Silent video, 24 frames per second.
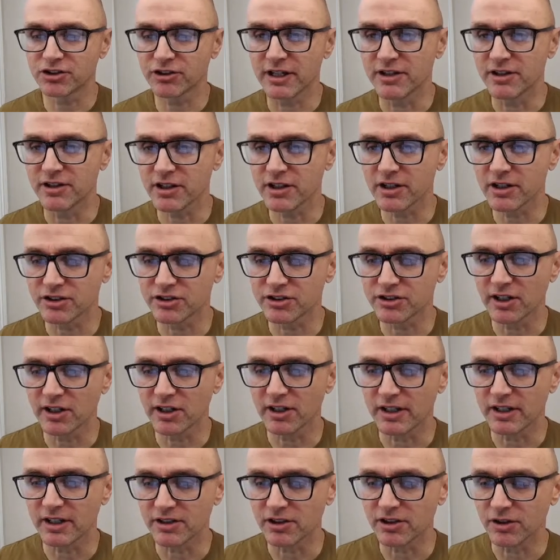You can
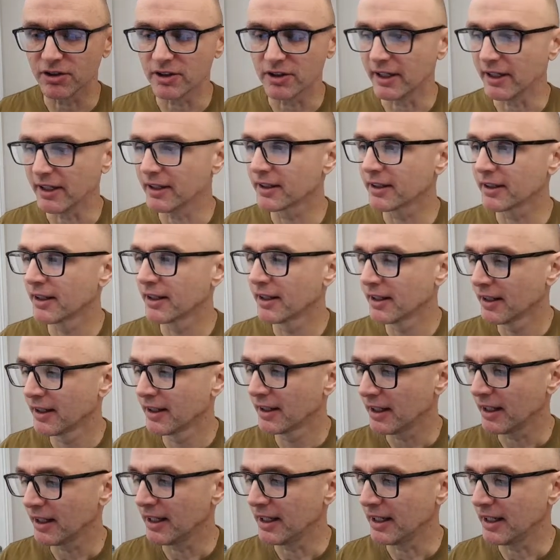certainly do that,
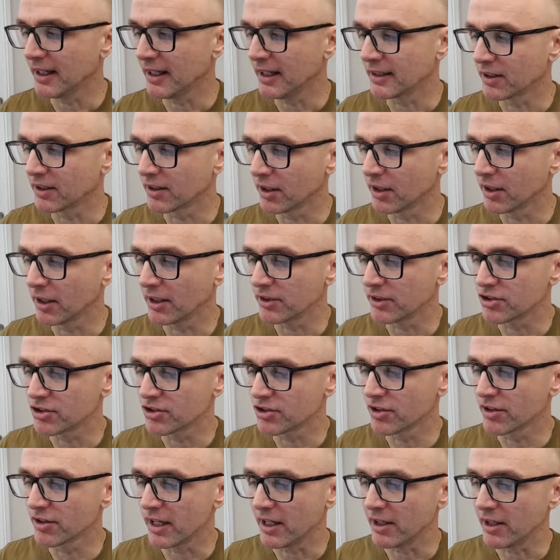and to
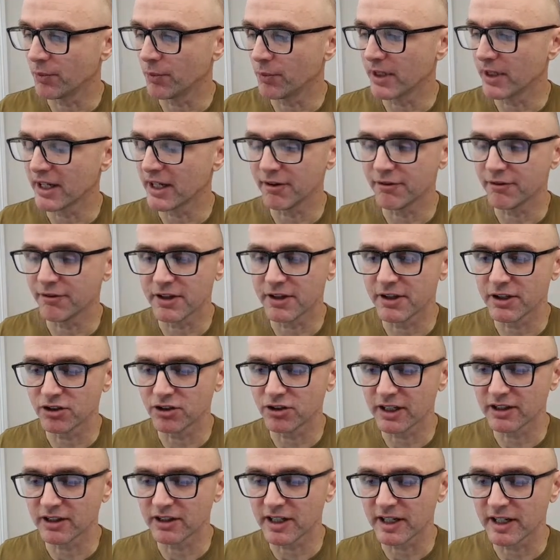do that we have this
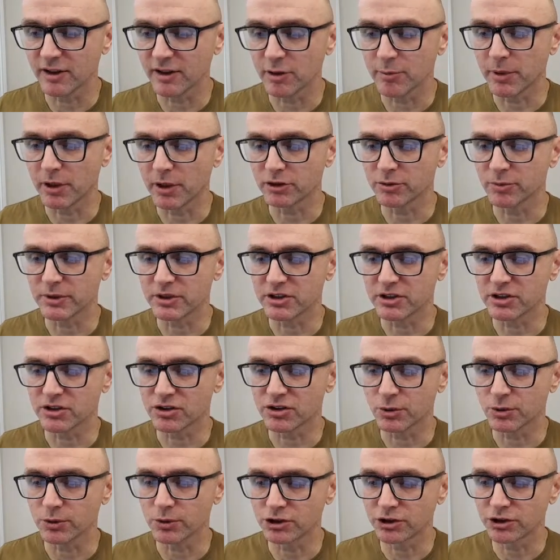thing down the bottom which is
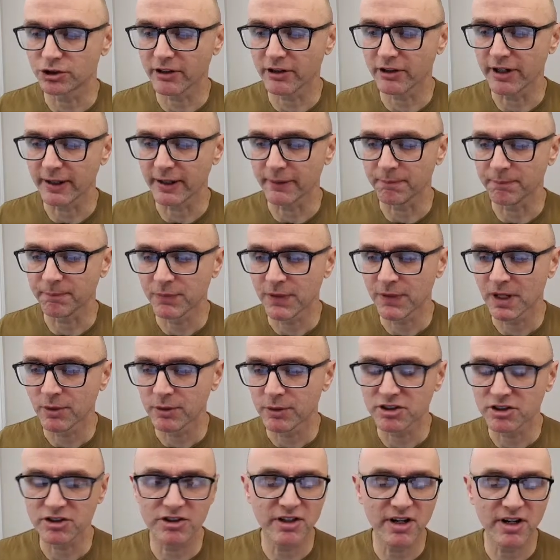called triggering,
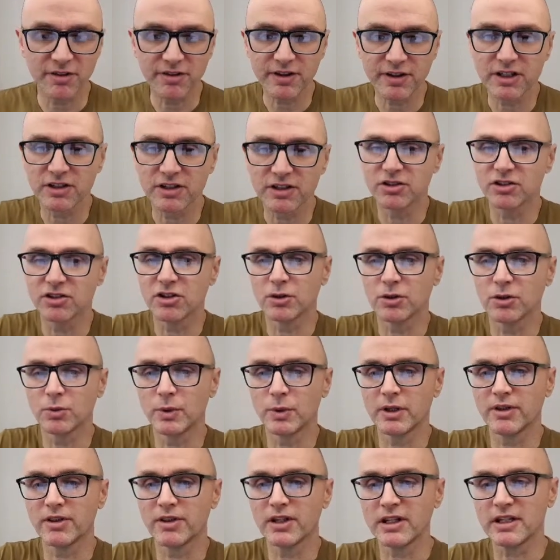which has nothing to do
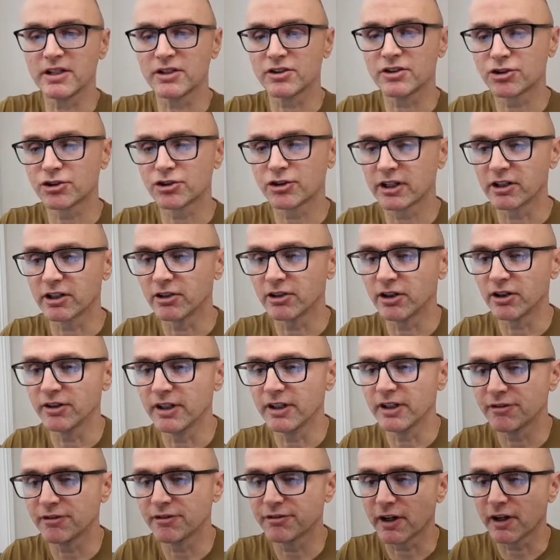with the trigger on
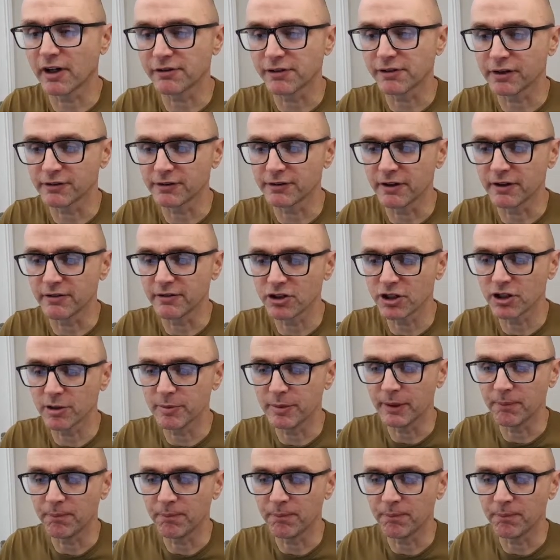the 555 timer.